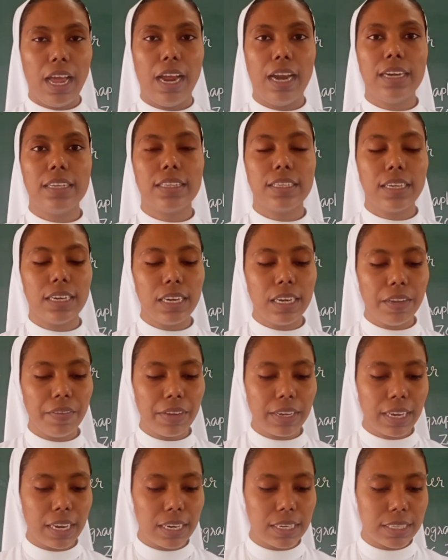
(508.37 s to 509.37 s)
And thirdly
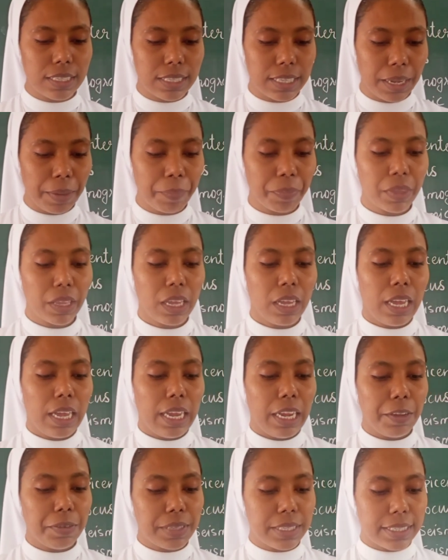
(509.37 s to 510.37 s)
we can see,
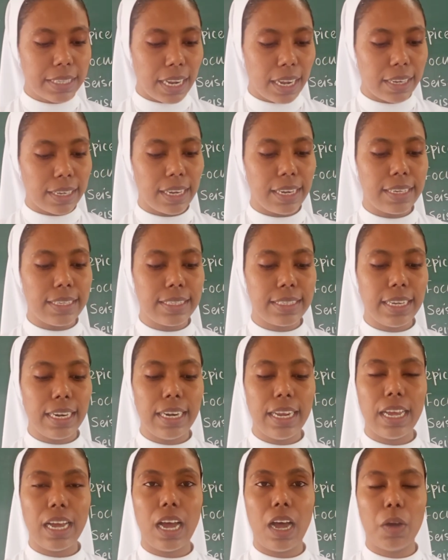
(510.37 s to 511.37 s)
if stuck
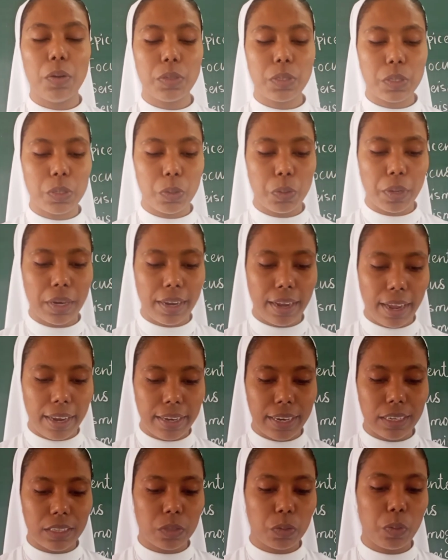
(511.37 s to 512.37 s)
inside a house during an
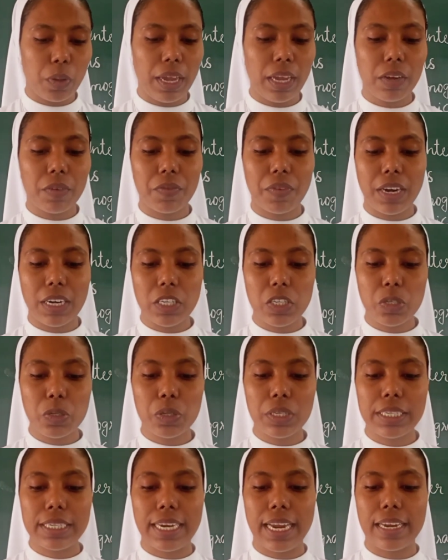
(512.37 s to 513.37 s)
earthquake, one
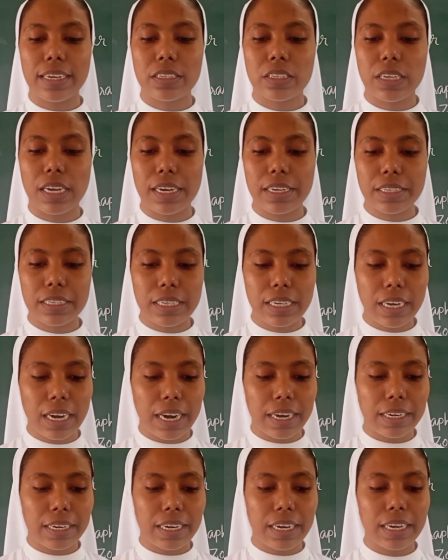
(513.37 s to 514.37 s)
should take shelter
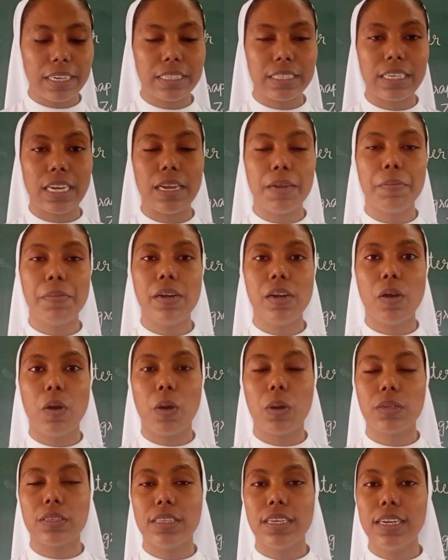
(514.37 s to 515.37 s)
under a table
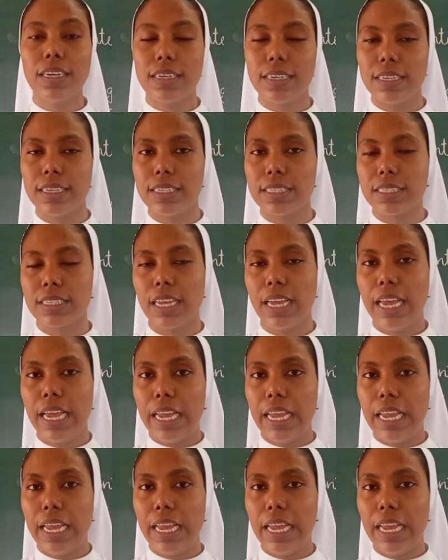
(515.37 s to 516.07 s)
or the desk.